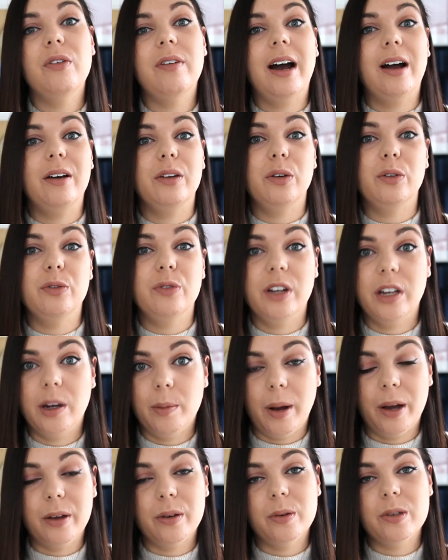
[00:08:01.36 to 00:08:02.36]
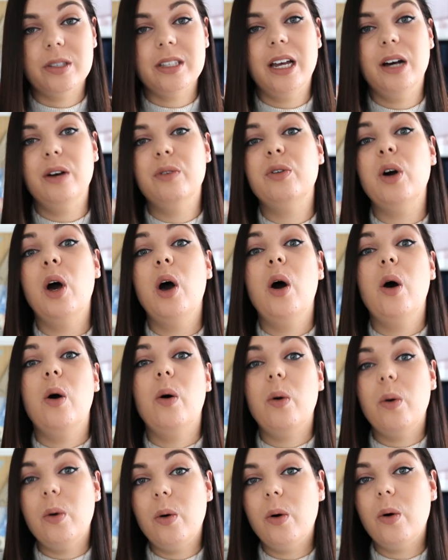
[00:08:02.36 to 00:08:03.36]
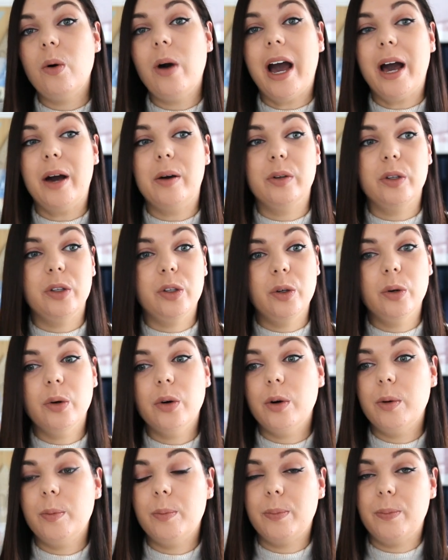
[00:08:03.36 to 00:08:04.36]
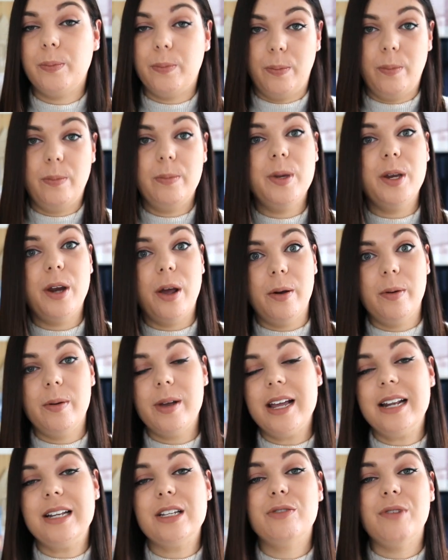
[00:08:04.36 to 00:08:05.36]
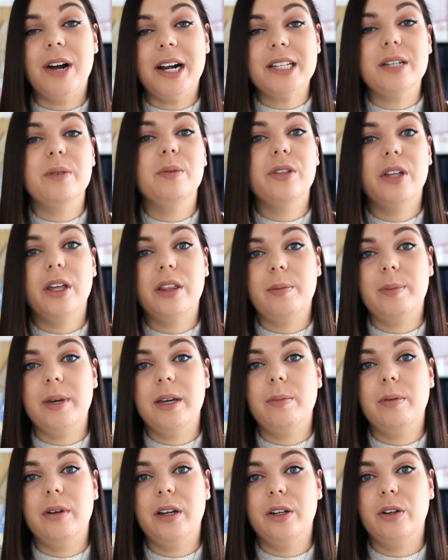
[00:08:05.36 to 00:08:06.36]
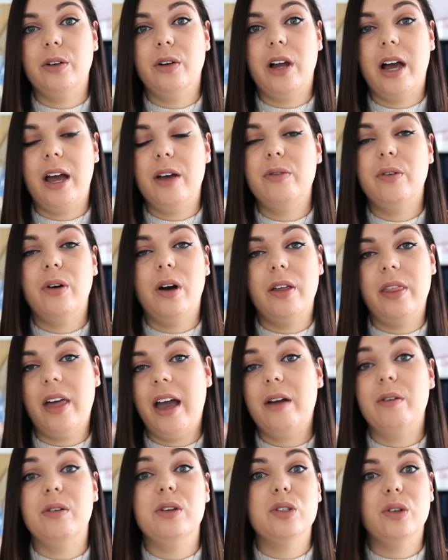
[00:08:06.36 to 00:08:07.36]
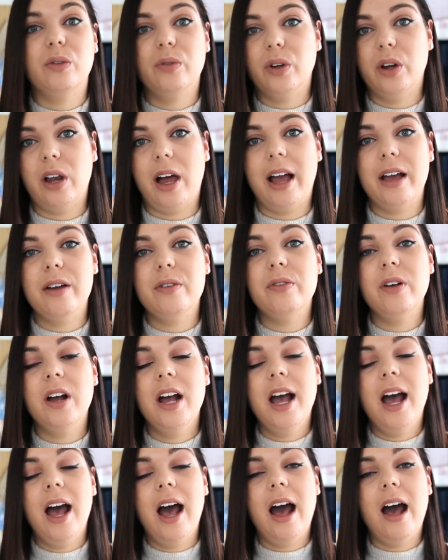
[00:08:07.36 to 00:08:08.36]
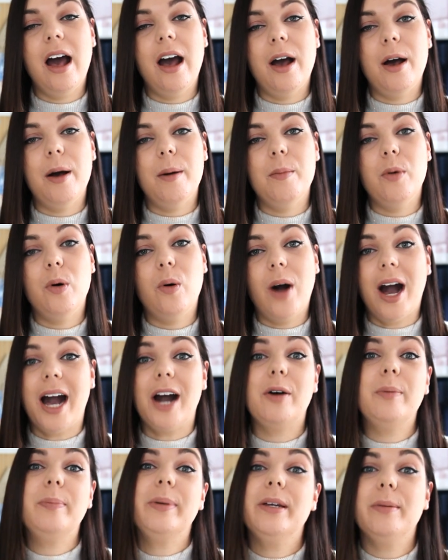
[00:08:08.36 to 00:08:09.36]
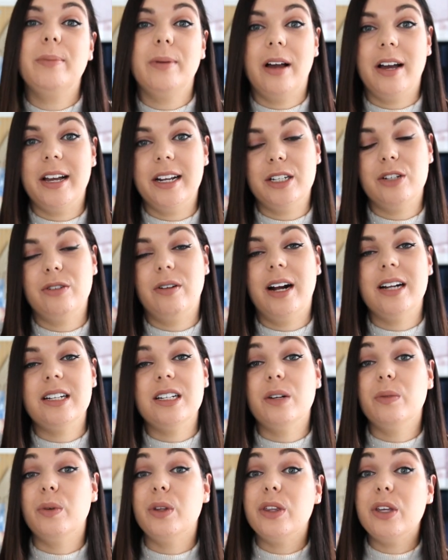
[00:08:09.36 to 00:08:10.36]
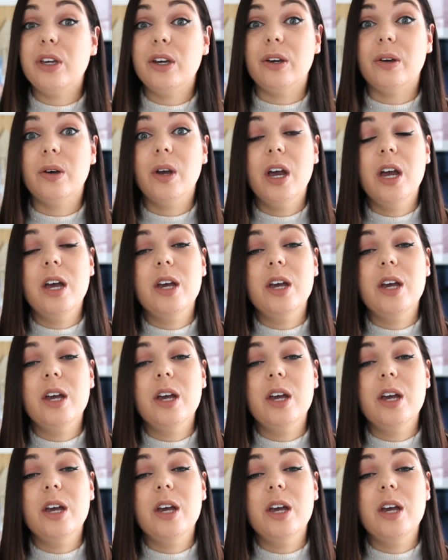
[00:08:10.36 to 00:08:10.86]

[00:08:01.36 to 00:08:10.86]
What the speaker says: of how you feel about yourself, or how you're, you know, interacting with other people in your life or other areas of your life, or how people are interacting with you.